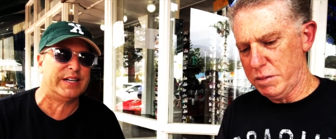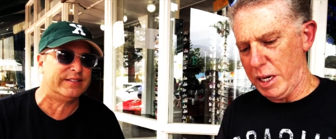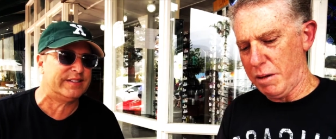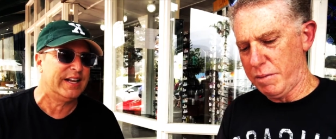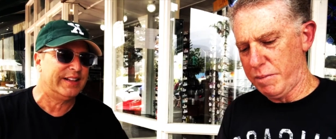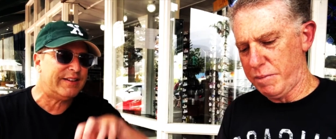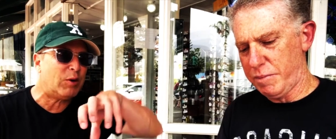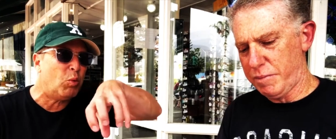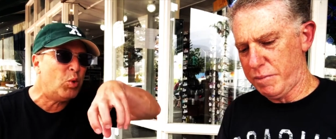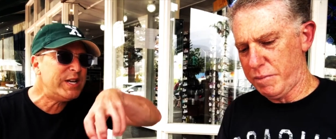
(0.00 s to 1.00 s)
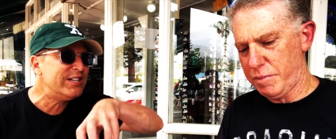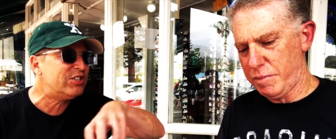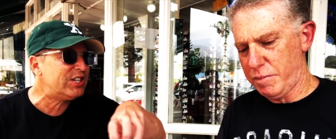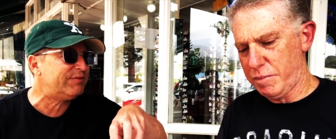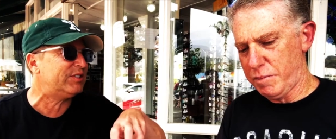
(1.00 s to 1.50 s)
Speaker 1: Yeah. They have a wooden
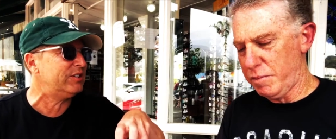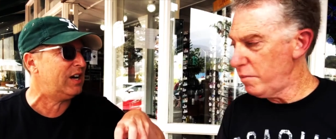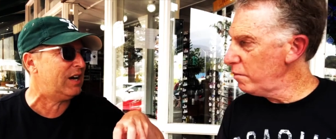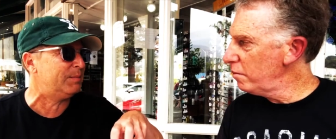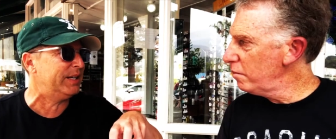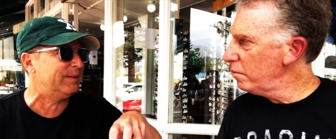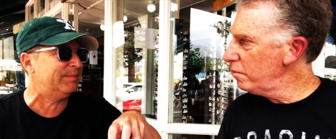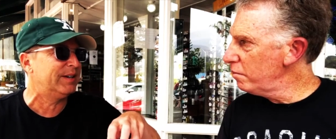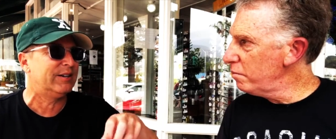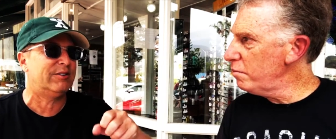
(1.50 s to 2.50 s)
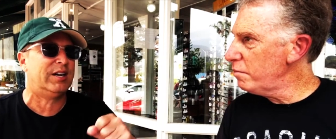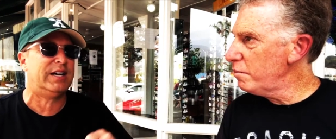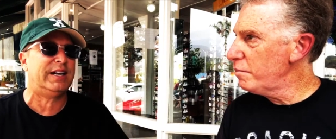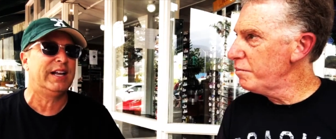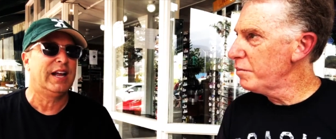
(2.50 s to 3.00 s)
shifter knob in them, right?
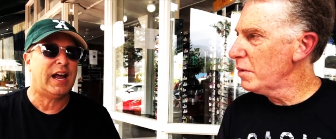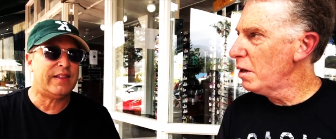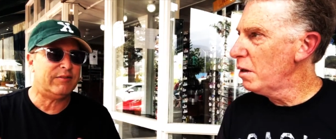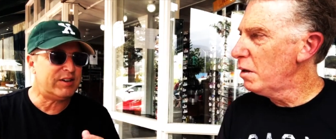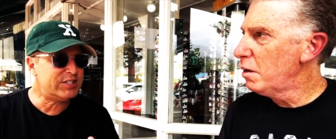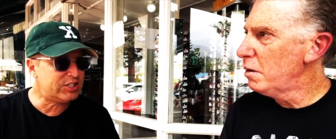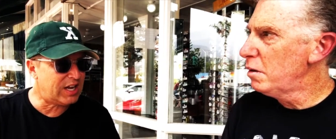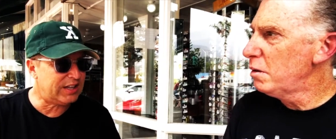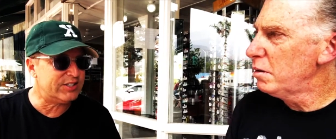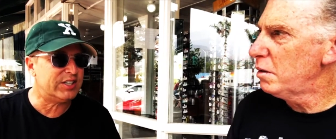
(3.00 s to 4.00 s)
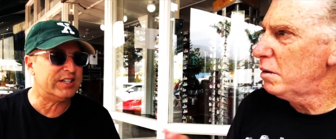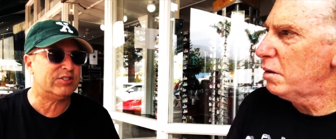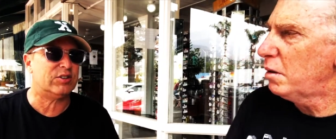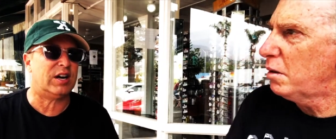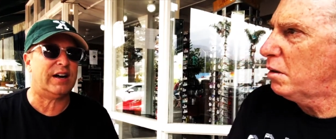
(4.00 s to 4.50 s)
And they're very challenging to
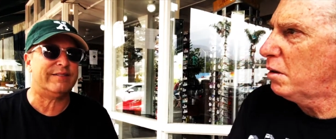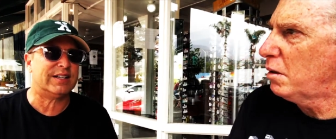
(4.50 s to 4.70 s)
drive. The